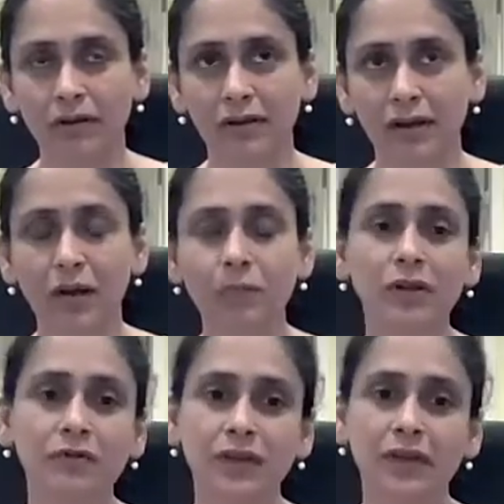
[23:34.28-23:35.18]
couple
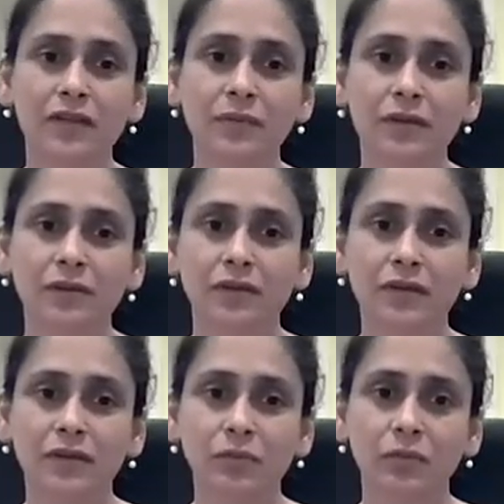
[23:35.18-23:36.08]
of things we do
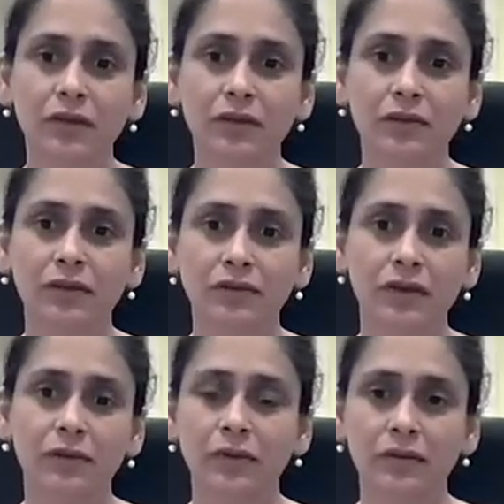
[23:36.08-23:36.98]
is
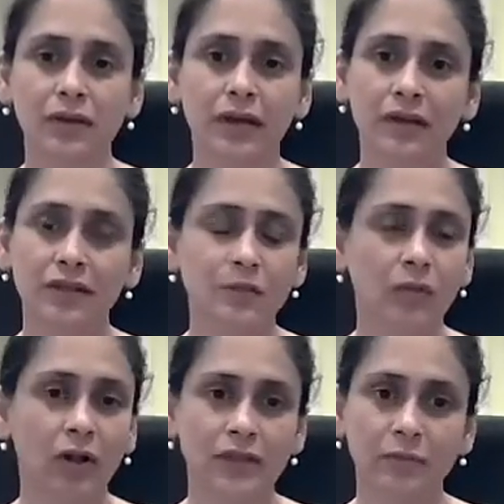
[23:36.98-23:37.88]
we're like a
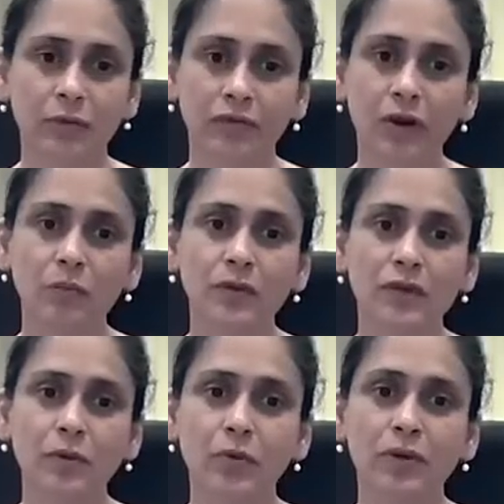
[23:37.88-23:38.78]
small team of
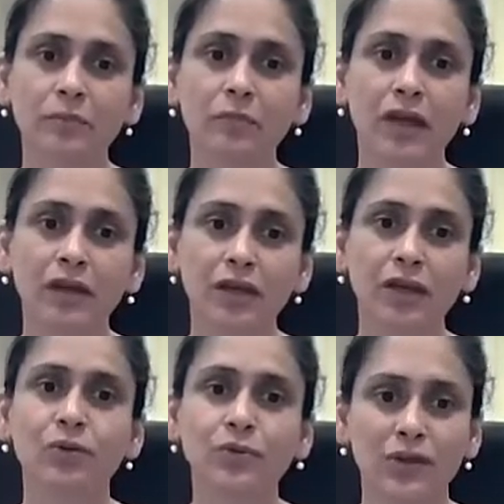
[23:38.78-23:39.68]
therapists, but we make
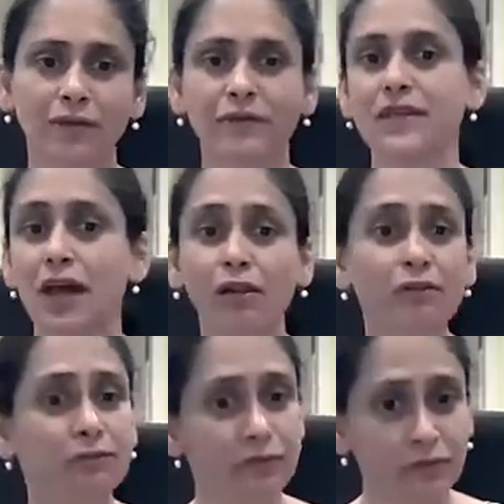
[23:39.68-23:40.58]
use of
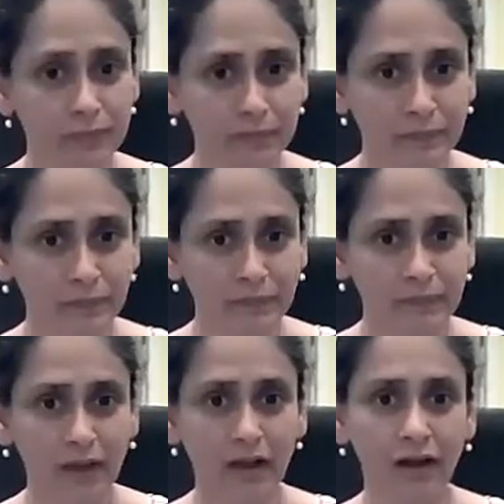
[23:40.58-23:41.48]
self
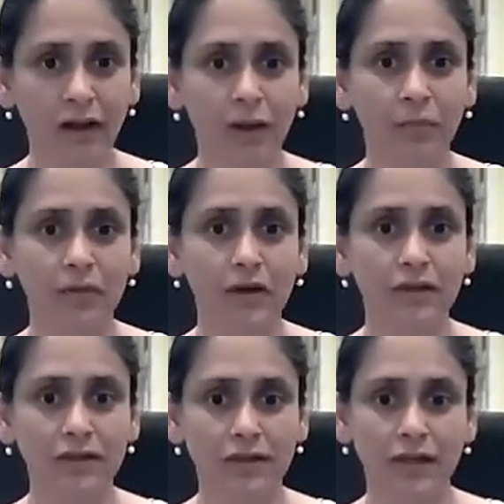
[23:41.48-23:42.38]

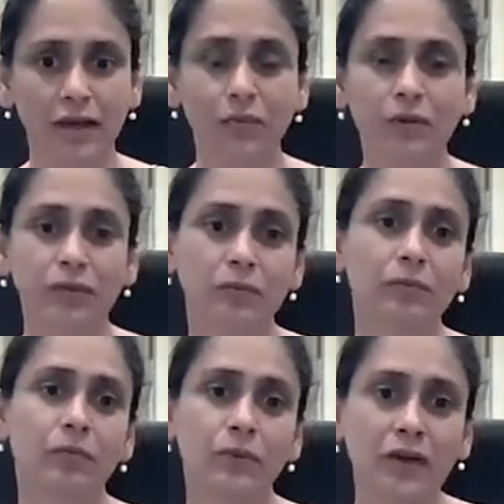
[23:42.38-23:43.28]
to say, well,
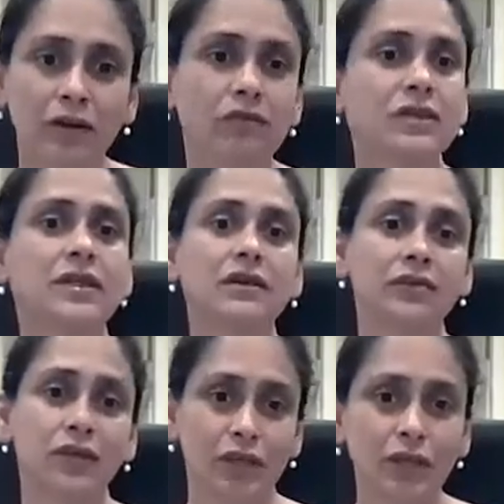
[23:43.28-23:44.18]
we are
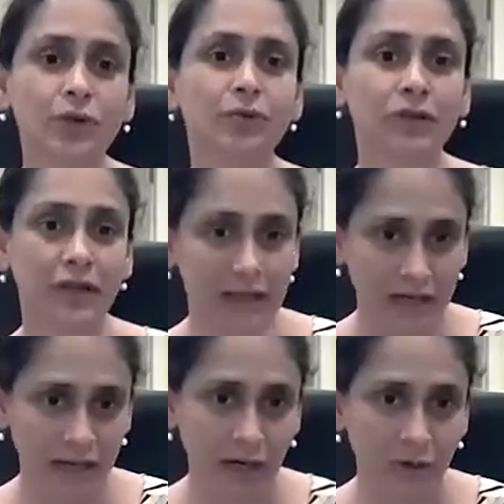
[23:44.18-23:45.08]
receiving you right
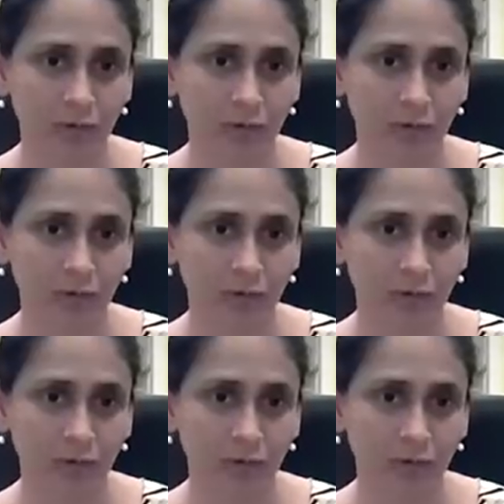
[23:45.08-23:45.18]
now.